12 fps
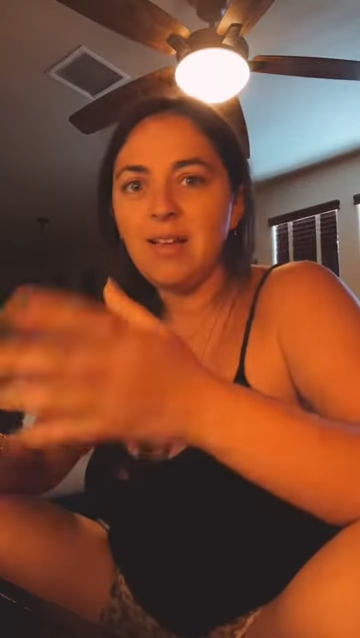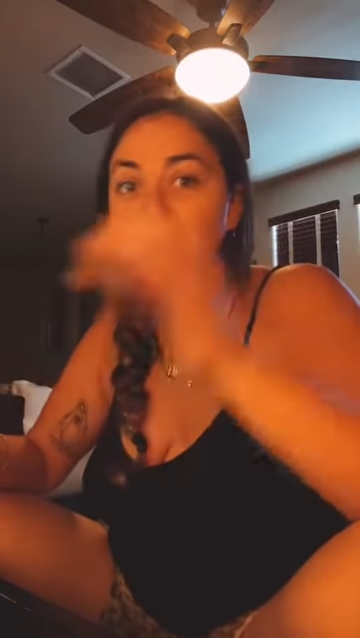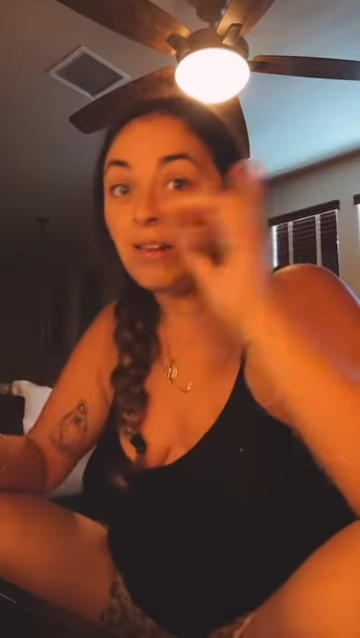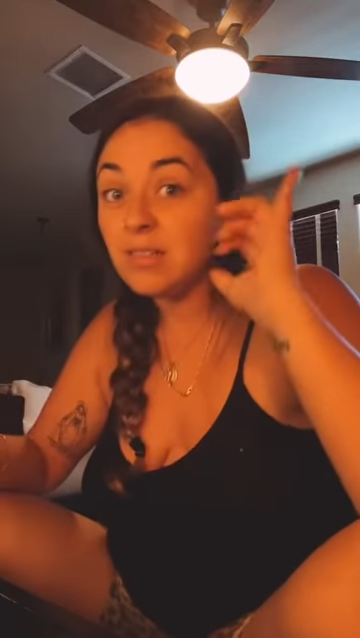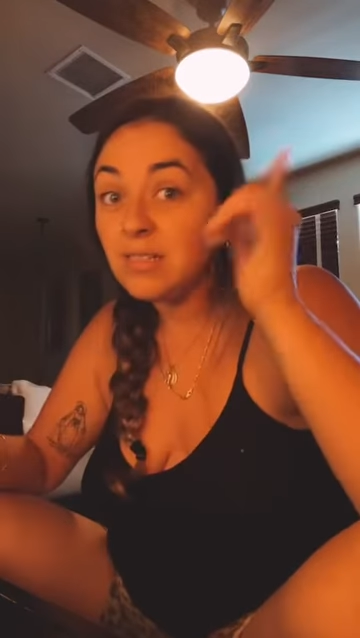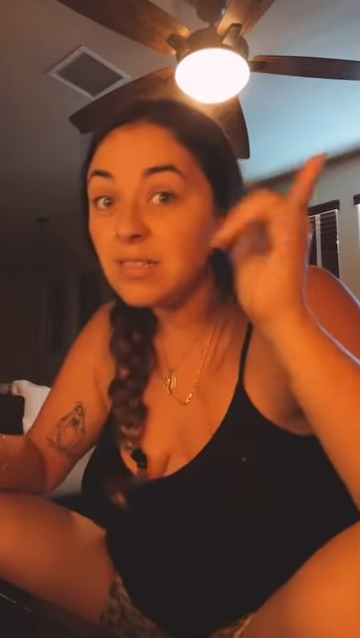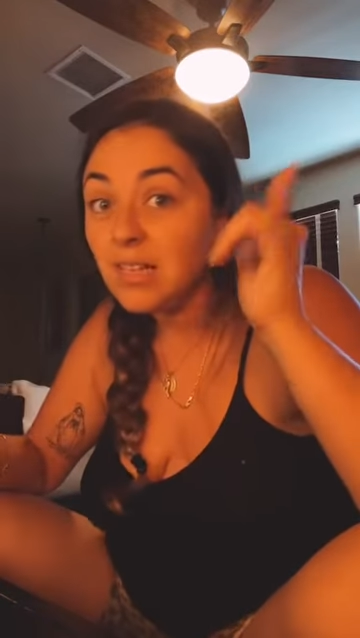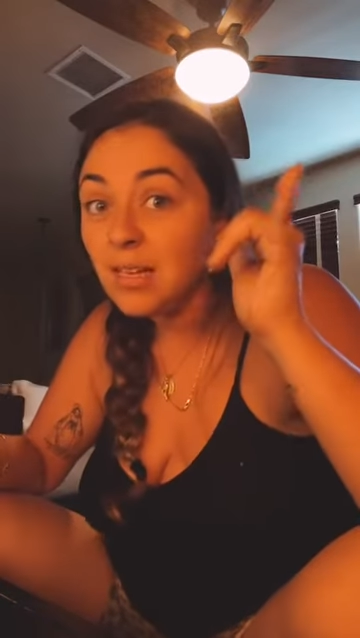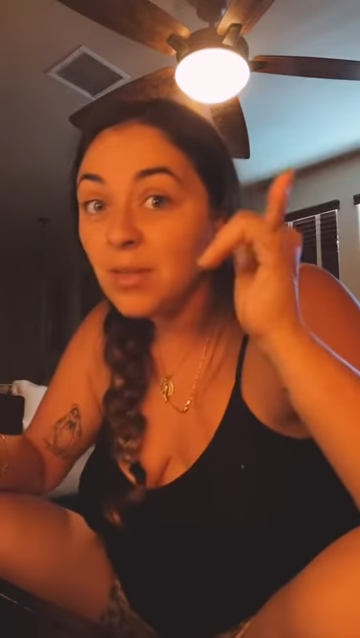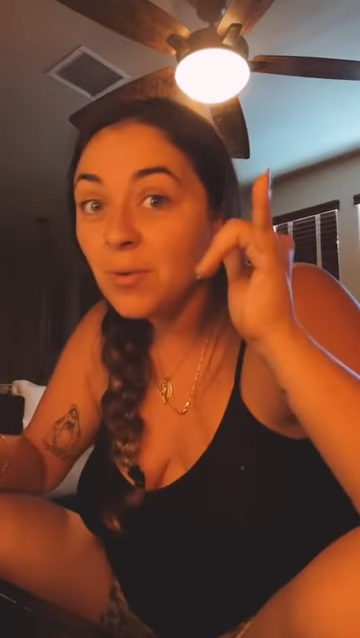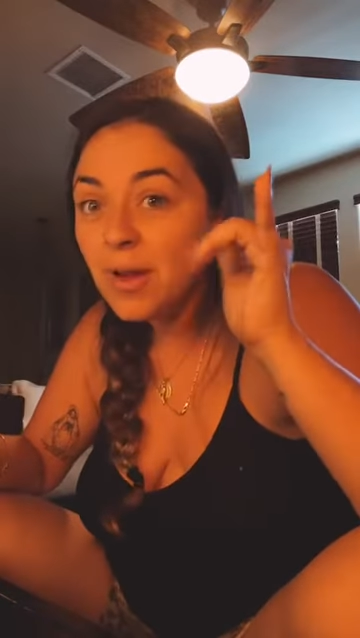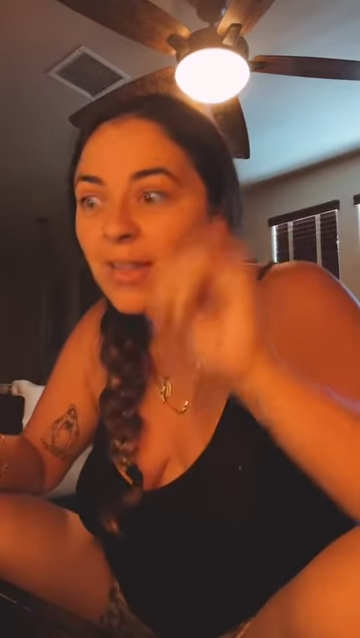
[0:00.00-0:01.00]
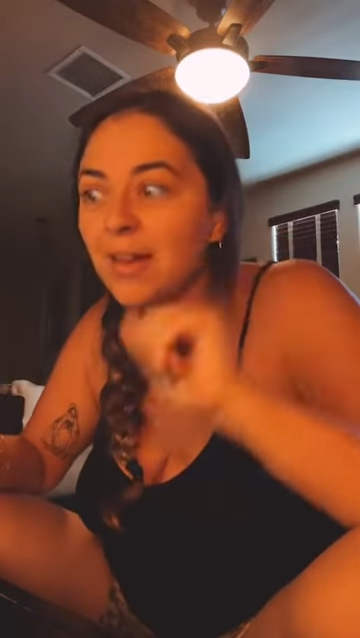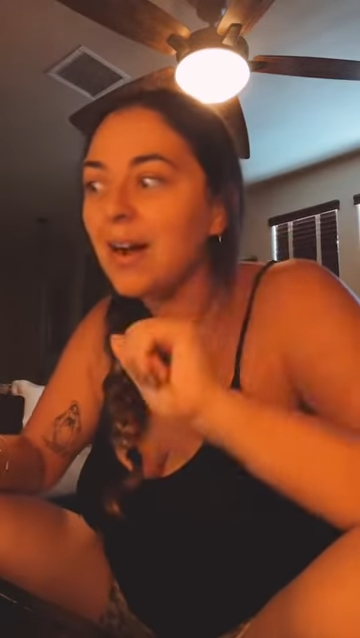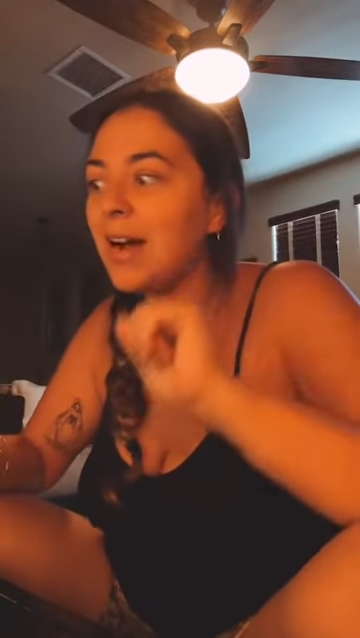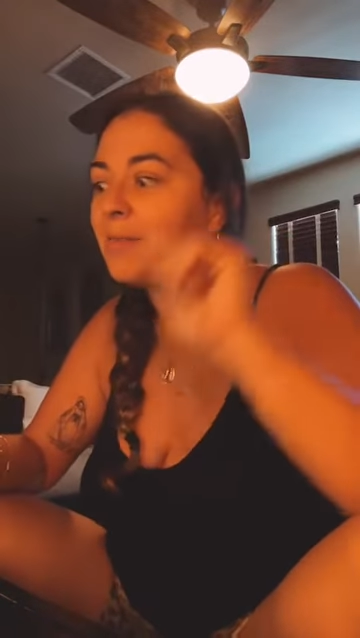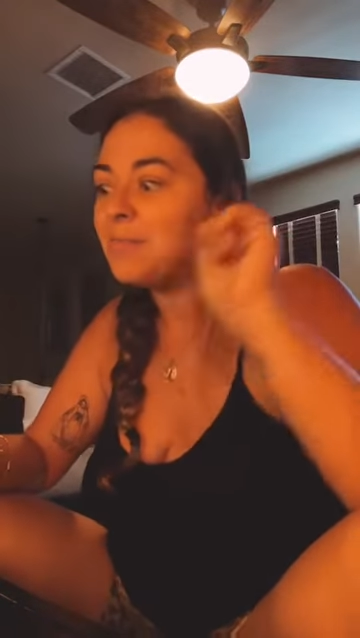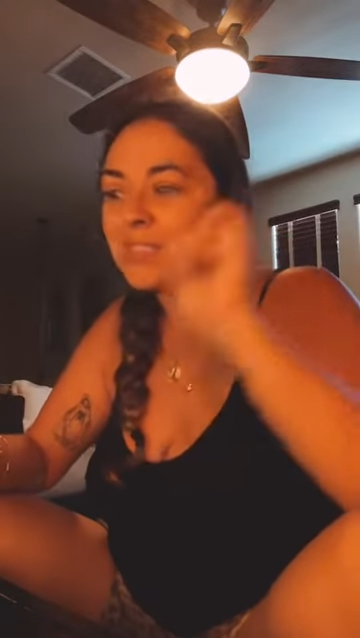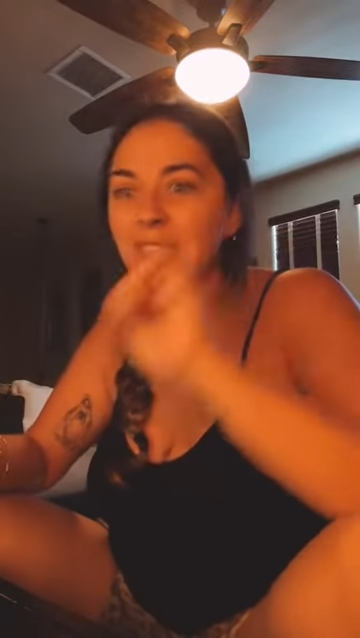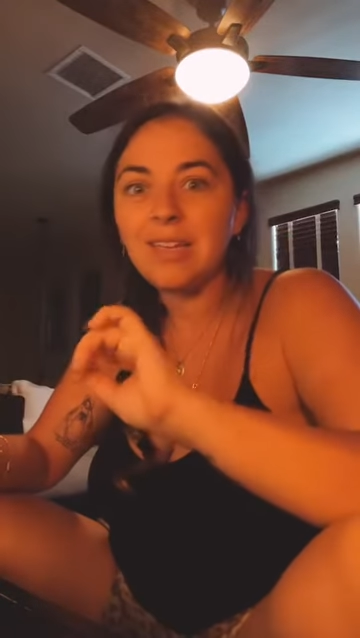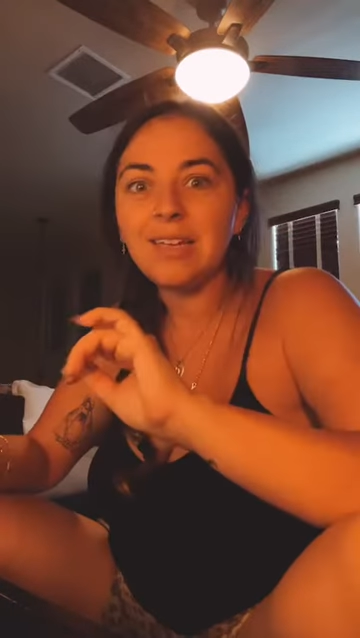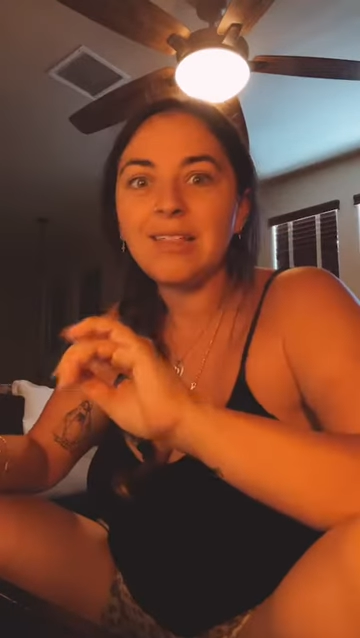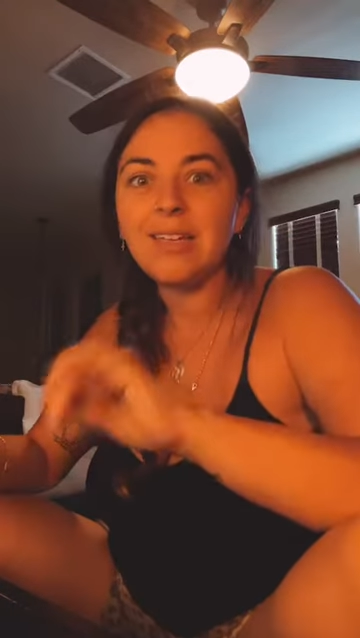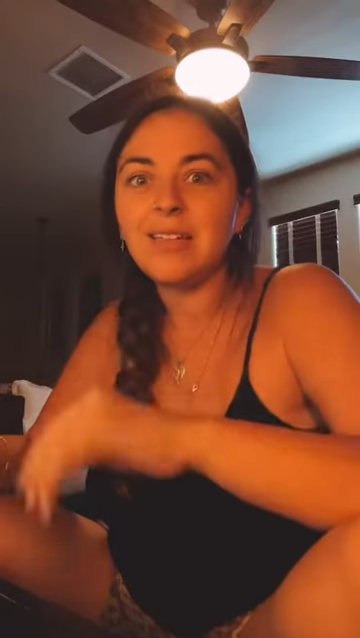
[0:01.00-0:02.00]
that are seeing the way that I'm
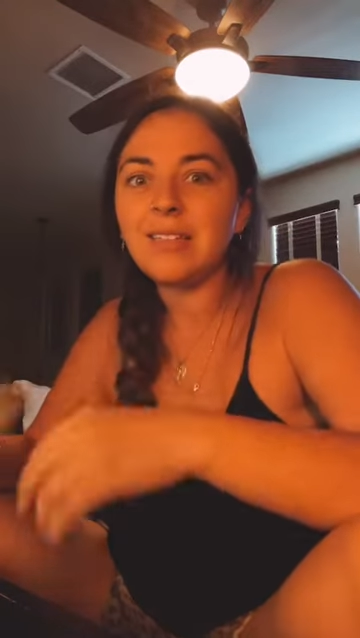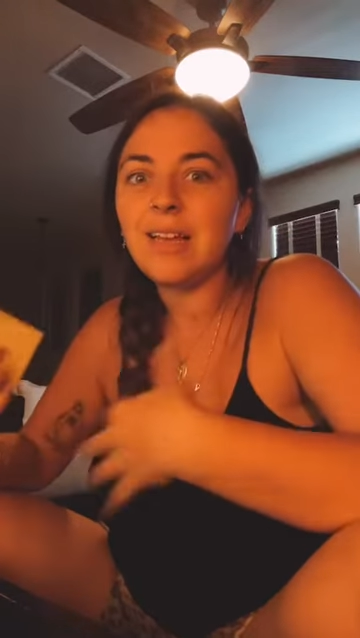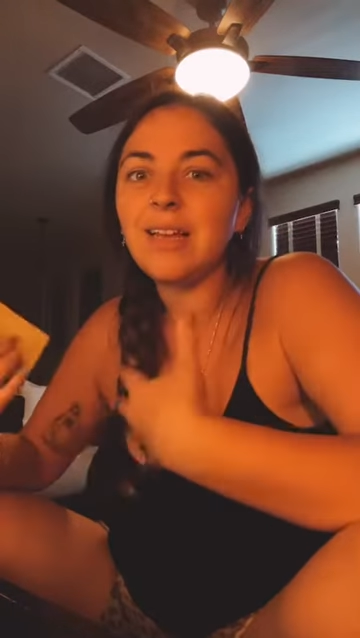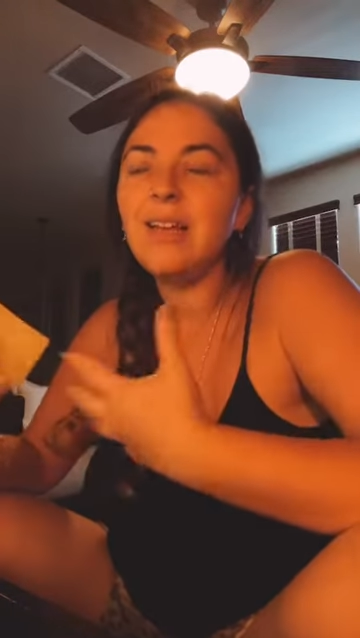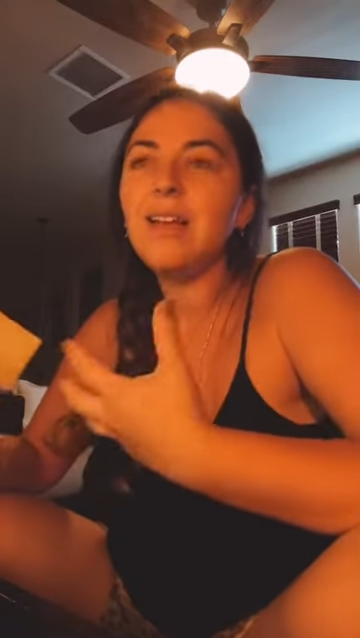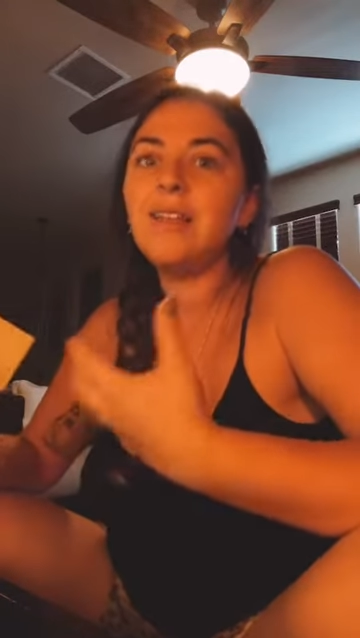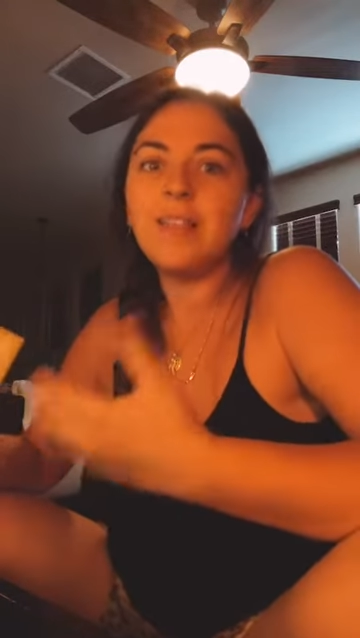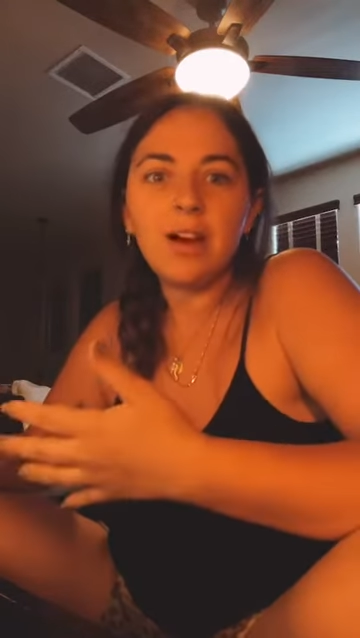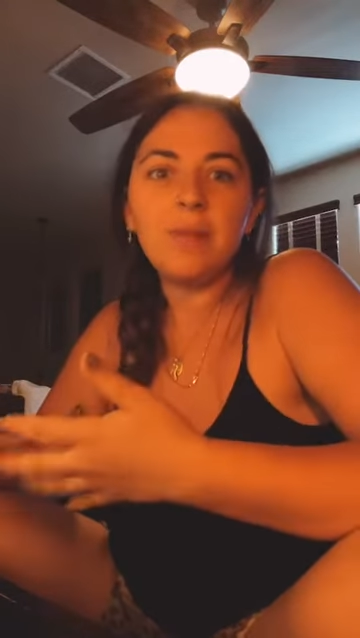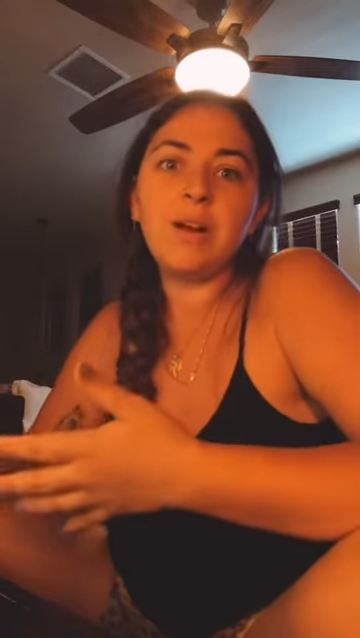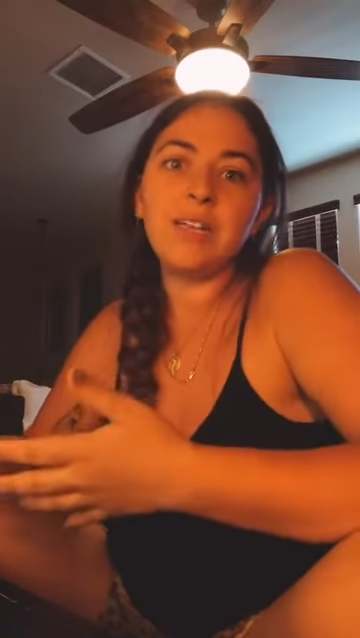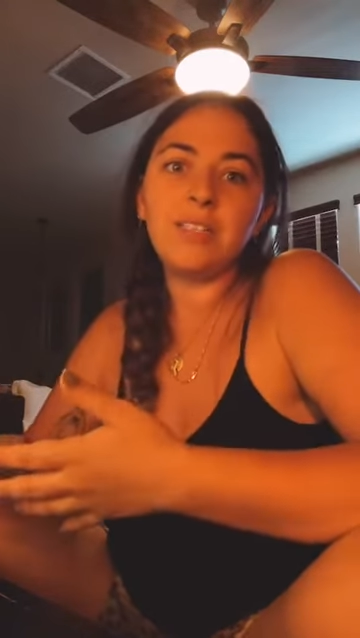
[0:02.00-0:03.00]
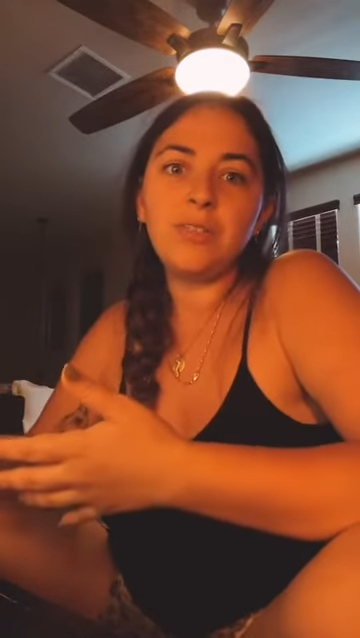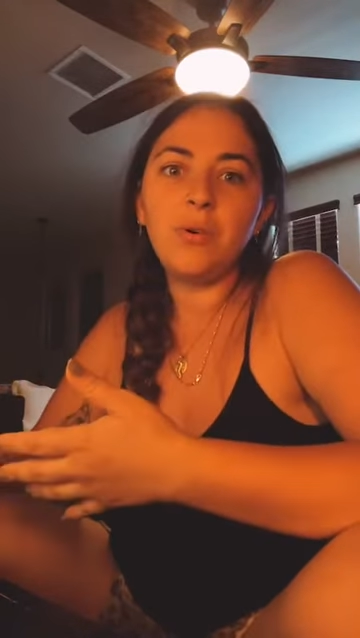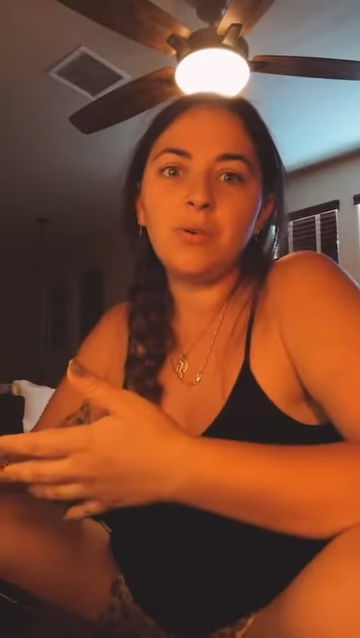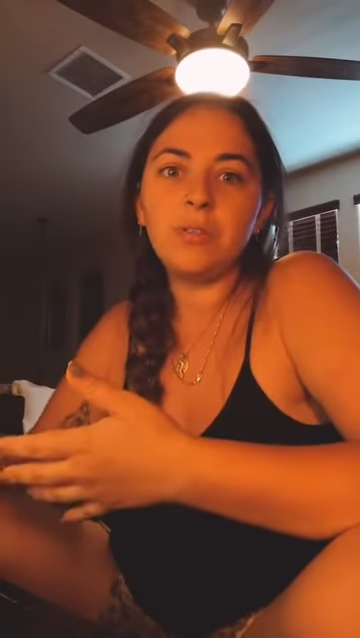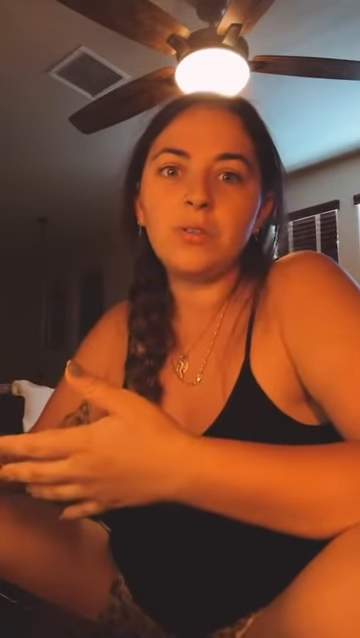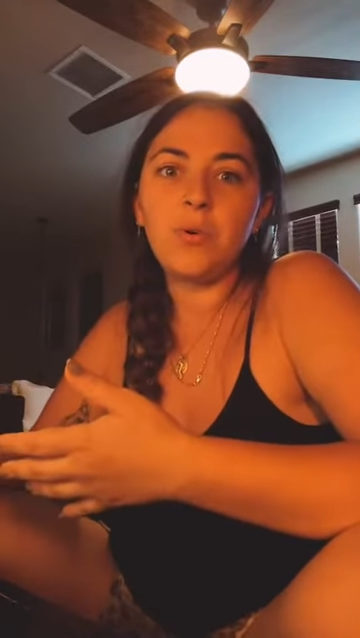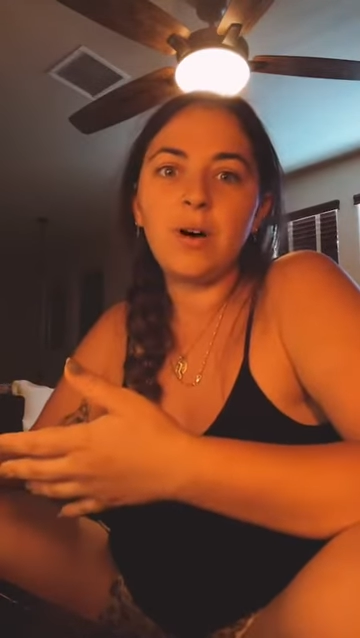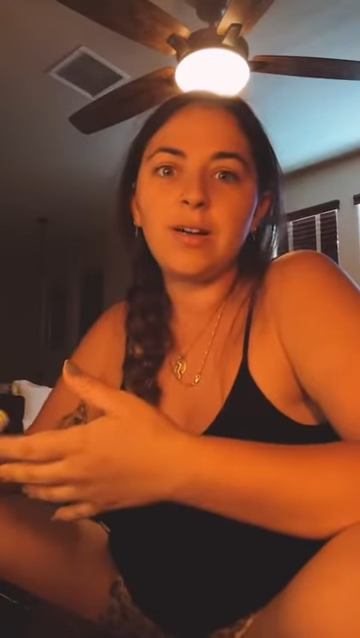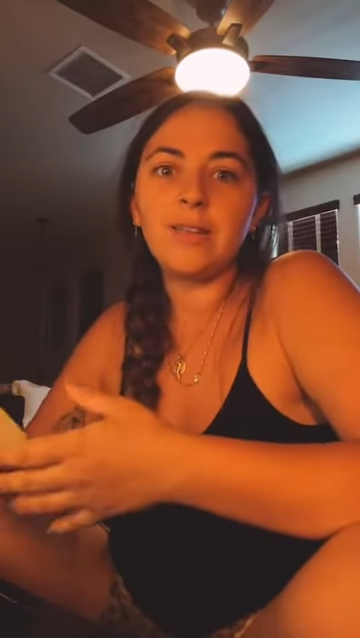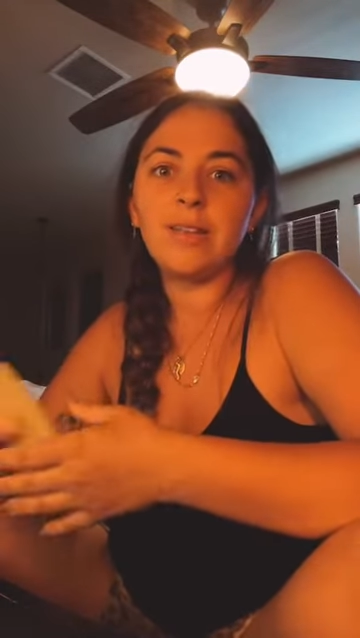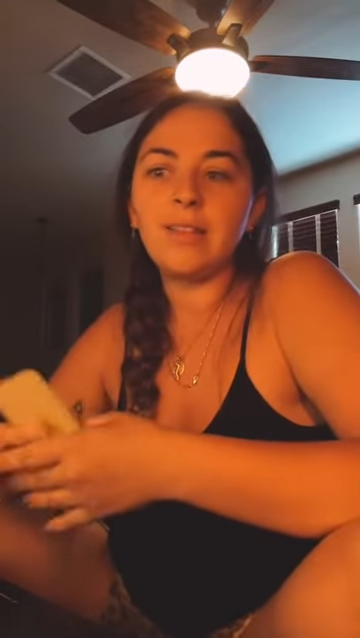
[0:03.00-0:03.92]
seeing things, like they're my soul squad.